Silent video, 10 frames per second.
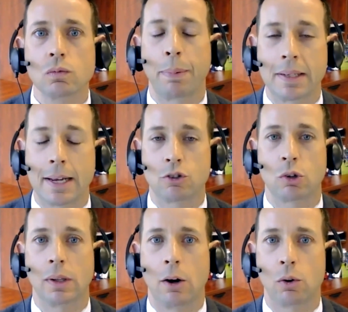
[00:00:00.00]

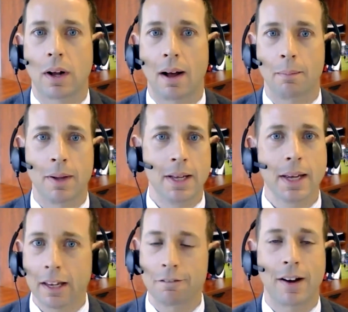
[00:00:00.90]
potential outcome,
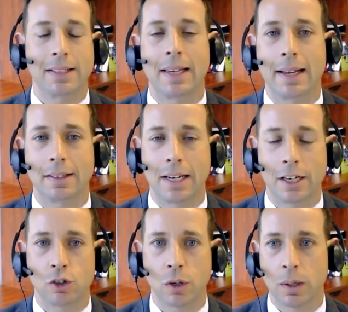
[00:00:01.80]
invite that
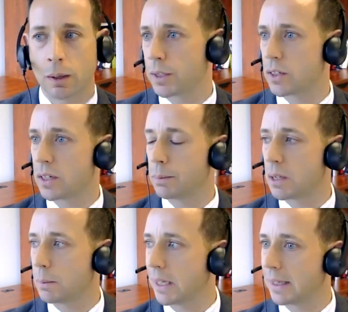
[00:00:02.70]
danger? It would seem
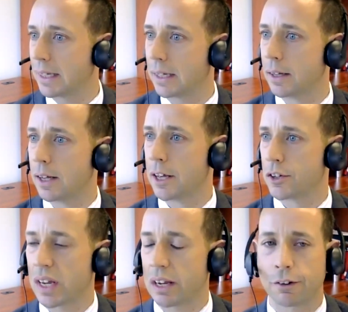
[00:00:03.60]
to me the
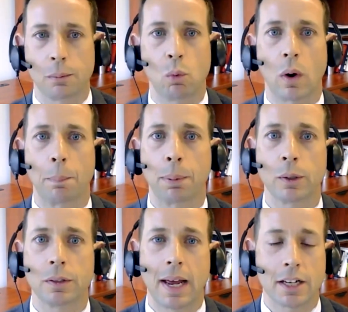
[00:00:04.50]
safer and more
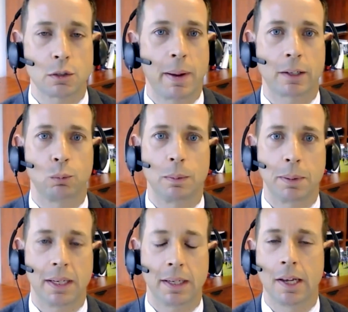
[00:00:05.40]
prudent aspect would
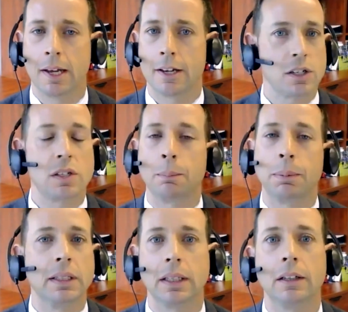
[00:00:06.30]
be to
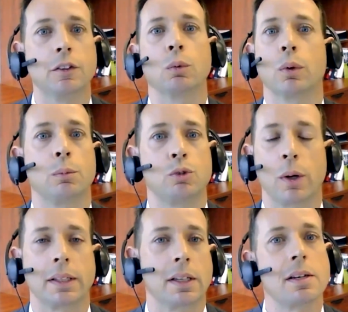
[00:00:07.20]
simply leave the room
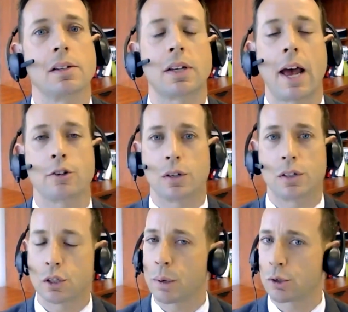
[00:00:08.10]
during the discussions,
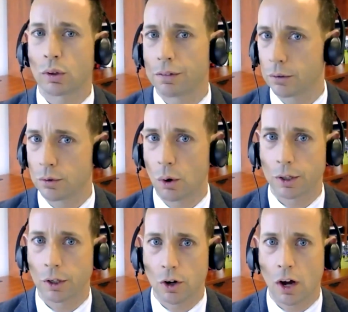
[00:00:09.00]
especially if you know
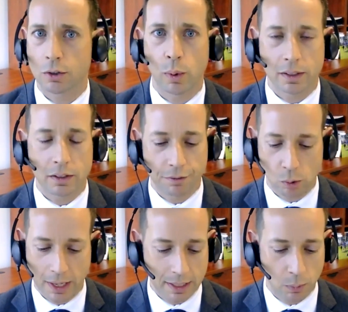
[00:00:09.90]
you're not going to
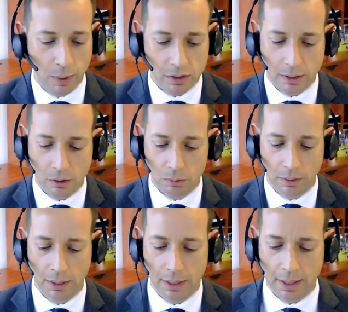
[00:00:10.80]
vote anyways. I
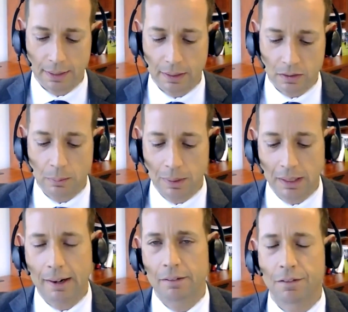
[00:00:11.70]
think to me
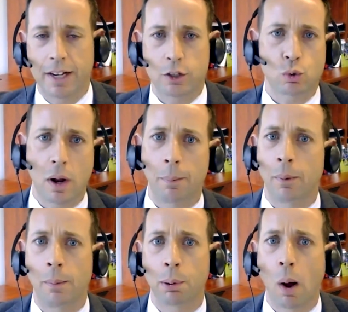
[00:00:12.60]
that invites
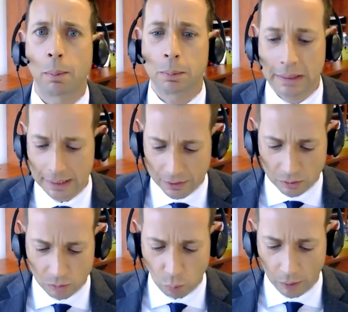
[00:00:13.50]
trouble and probably
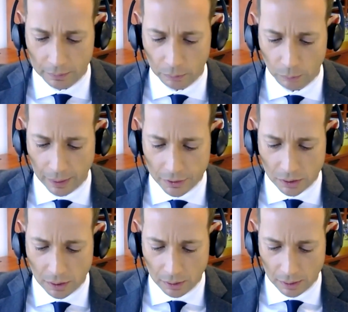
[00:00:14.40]
isn't worth the risk.